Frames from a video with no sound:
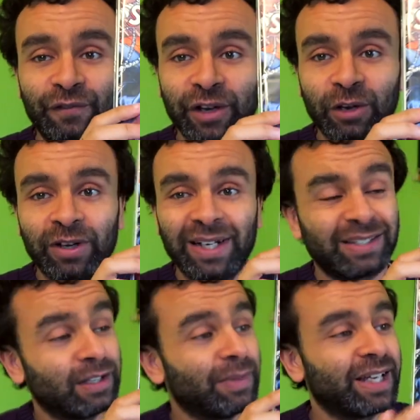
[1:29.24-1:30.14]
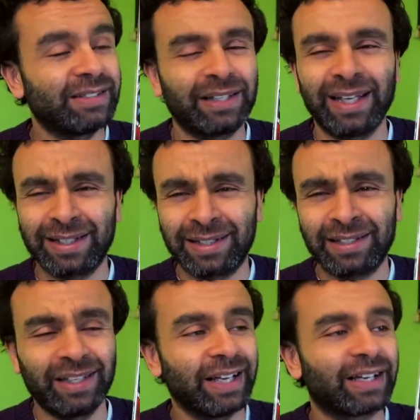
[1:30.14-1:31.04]
variant. It's amazing, it's
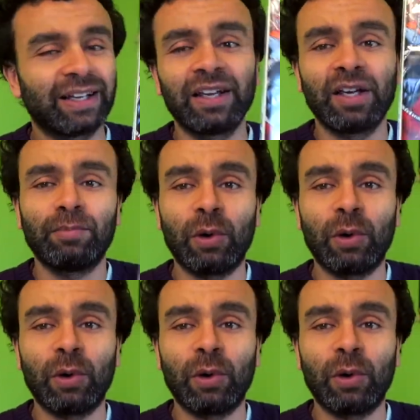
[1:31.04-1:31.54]
sick.